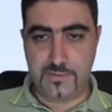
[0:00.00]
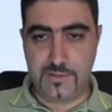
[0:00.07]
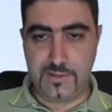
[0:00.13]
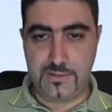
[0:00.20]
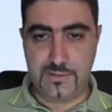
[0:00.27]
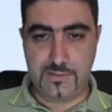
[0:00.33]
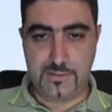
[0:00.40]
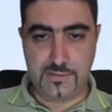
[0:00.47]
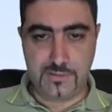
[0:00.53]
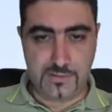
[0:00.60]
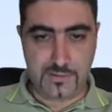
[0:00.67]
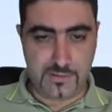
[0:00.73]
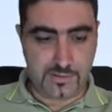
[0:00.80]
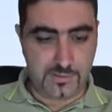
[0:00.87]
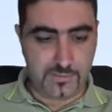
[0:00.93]
that.
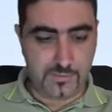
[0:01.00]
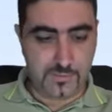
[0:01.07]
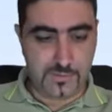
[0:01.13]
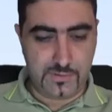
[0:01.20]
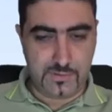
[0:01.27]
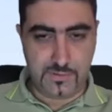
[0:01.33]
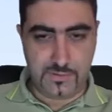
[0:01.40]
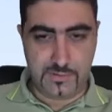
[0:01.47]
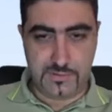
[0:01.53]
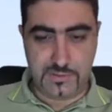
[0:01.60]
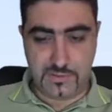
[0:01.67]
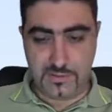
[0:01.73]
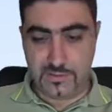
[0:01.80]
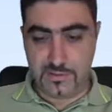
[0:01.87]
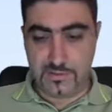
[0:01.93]
And I want to
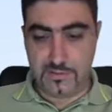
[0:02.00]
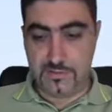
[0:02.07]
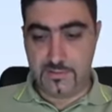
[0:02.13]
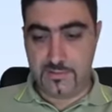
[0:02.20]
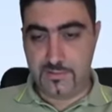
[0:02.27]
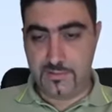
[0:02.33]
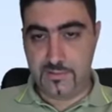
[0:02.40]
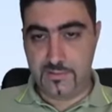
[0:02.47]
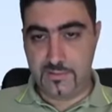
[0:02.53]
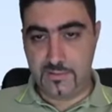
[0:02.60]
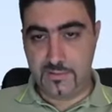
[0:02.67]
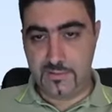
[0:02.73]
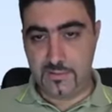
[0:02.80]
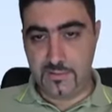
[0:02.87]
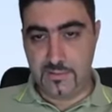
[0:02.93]
say that
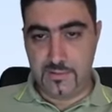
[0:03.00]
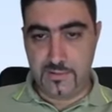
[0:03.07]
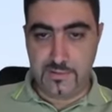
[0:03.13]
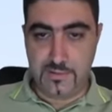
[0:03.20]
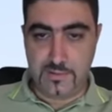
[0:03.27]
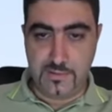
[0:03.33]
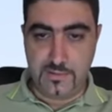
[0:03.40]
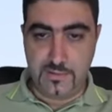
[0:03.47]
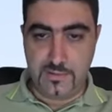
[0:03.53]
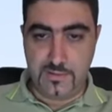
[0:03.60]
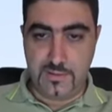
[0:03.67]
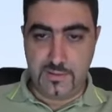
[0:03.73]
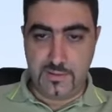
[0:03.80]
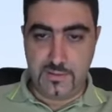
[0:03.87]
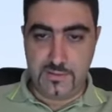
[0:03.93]

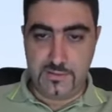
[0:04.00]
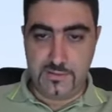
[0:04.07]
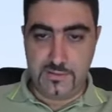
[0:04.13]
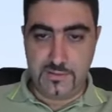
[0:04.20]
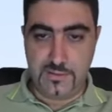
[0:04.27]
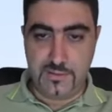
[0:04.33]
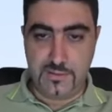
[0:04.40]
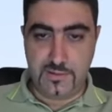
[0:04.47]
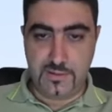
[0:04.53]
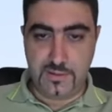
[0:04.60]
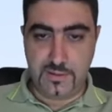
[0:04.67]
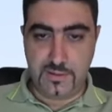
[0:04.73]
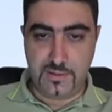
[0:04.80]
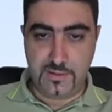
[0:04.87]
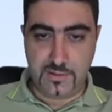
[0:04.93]
these
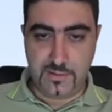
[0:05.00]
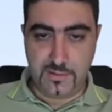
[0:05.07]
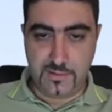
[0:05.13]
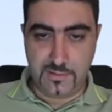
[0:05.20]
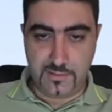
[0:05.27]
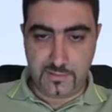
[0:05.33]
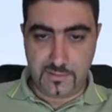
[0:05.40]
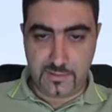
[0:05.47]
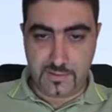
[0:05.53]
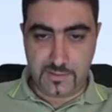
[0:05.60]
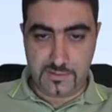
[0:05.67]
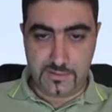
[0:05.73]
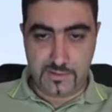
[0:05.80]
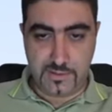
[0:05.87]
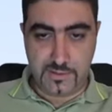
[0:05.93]
three
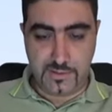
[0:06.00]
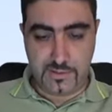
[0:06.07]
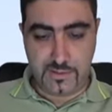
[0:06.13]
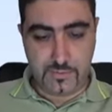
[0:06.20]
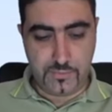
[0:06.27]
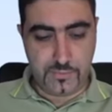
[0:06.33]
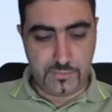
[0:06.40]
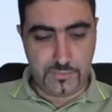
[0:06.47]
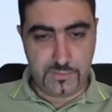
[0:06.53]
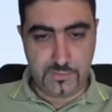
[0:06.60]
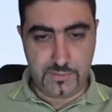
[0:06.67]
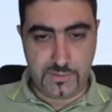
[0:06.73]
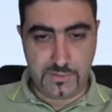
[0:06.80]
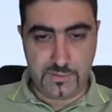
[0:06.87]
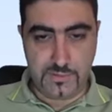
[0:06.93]
lines are
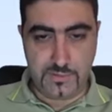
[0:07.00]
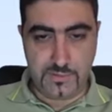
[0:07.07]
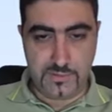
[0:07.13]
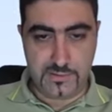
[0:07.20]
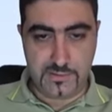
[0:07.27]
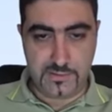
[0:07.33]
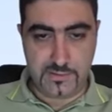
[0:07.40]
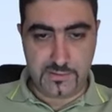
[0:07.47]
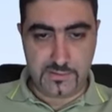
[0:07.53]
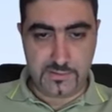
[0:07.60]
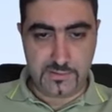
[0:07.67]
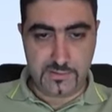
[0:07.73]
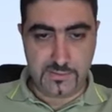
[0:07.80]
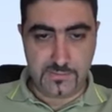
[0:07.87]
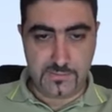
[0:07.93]
equal and this
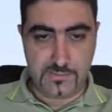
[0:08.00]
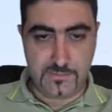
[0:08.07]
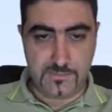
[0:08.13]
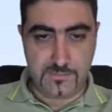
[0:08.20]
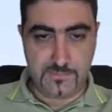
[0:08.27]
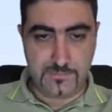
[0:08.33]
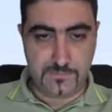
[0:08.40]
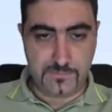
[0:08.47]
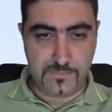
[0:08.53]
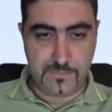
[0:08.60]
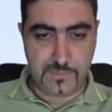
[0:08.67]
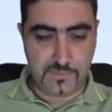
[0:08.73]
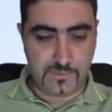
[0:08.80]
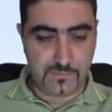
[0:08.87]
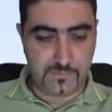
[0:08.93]
is
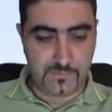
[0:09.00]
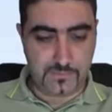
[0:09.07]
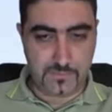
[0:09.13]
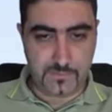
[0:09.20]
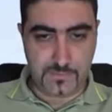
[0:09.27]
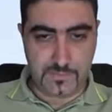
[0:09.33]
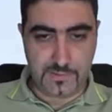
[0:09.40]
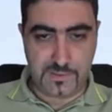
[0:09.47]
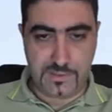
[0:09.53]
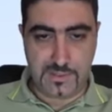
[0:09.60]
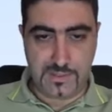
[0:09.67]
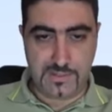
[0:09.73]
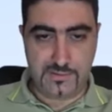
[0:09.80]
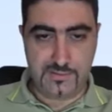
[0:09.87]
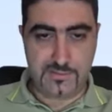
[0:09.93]
going to
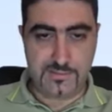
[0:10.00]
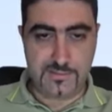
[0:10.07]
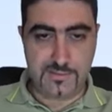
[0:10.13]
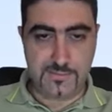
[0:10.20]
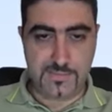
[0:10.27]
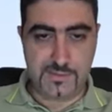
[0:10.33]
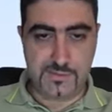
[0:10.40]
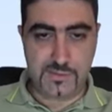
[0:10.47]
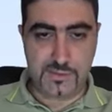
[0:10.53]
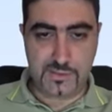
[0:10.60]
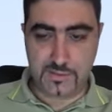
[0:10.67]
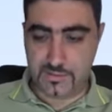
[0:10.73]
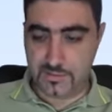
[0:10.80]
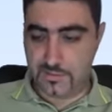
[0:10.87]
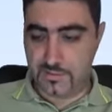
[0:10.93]
align the
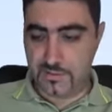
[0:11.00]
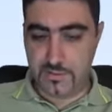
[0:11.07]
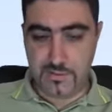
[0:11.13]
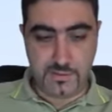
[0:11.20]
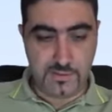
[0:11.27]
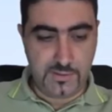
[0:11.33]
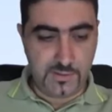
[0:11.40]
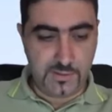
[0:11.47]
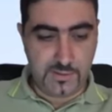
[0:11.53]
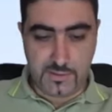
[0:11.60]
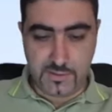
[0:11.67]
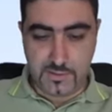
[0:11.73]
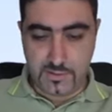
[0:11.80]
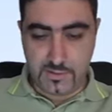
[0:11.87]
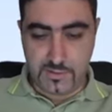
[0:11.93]
dimension
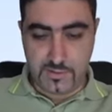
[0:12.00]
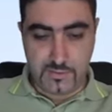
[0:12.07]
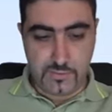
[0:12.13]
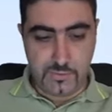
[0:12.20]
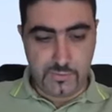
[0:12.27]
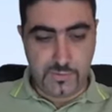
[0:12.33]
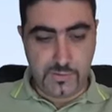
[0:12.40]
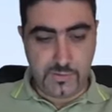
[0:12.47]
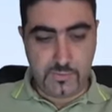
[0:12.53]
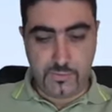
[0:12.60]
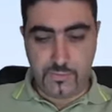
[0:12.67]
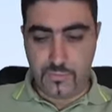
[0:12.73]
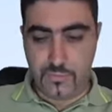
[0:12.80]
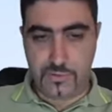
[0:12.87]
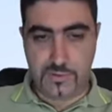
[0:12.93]
two and a
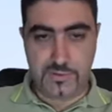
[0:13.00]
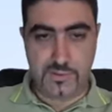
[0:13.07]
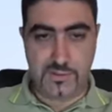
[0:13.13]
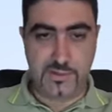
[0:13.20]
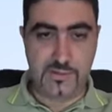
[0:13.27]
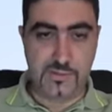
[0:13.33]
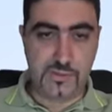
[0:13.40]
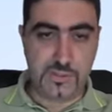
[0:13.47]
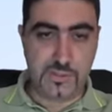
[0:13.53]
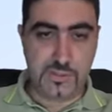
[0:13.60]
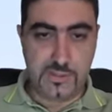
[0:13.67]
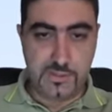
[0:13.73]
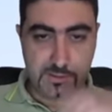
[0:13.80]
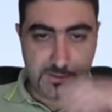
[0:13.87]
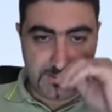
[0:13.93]
quarter
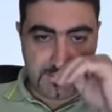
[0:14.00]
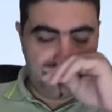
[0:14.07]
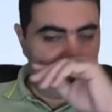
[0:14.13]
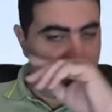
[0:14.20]
inches